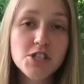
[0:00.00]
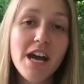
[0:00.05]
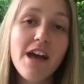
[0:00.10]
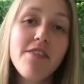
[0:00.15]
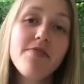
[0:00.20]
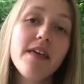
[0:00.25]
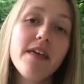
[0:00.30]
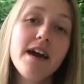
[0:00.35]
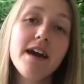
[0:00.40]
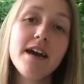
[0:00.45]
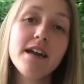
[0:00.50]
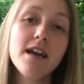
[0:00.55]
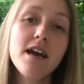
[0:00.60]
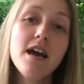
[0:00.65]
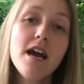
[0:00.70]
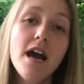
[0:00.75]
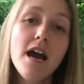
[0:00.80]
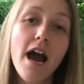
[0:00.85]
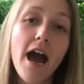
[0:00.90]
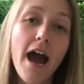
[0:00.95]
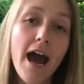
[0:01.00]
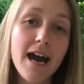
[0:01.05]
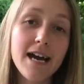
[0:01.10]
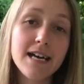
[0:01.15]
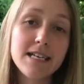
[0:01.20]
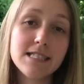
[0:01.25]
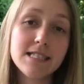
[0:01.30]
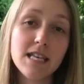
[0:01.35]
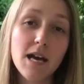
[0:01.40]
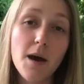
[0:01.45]
And then
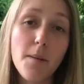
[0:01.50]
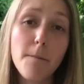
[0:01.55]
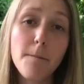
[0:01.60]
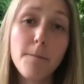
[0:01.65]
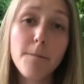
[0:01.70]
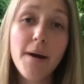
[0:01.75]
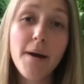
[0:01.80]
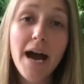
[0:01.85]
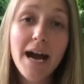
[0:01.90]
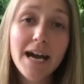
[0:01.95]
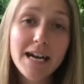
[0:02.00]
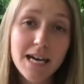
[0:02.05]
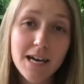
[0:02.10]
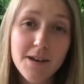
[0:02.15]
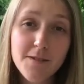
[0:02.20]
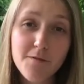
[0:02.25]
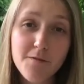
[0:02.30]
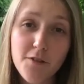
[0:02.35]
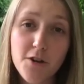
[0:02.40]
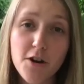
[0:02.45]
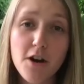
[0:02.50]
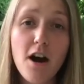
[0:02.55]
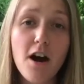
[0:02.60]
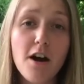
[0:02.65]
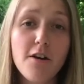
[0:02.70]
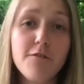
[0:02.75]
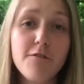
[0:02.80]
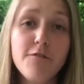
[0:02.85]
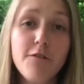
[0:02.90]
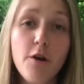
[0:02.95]
as a backup for
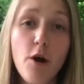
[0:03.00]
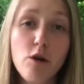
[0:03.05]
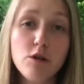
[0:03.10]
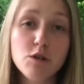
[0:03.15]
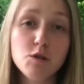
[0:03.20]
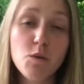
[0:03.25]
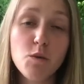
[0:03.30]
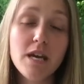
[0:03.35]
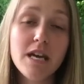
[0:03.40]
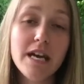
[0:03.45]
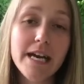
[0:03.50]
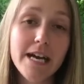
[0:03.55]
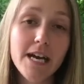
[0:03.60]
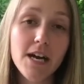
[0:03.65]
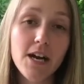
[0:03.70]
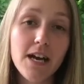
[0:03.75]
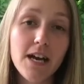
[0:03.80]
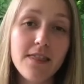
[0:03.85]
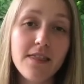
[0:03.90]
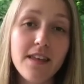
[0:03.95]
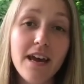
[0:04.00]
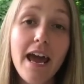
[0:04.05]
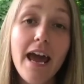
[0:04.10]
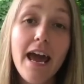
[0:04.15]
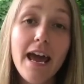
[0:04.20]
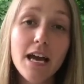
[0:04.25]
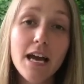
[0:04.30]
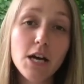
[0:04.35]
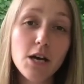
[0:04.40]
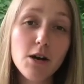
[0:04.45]
our phones, we carry the
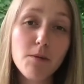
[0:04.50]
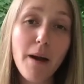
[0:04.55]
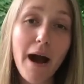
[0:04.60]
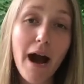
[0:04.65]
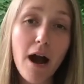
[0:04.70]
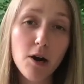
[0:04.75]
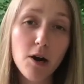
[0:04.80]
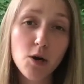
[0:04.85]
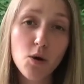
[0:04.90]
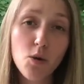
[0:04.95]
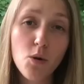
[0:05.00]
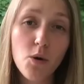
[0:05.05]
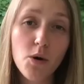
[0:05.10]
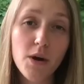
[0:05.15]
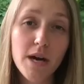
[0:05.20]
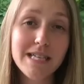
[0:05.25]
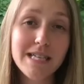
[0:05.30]
Anchor Power Core.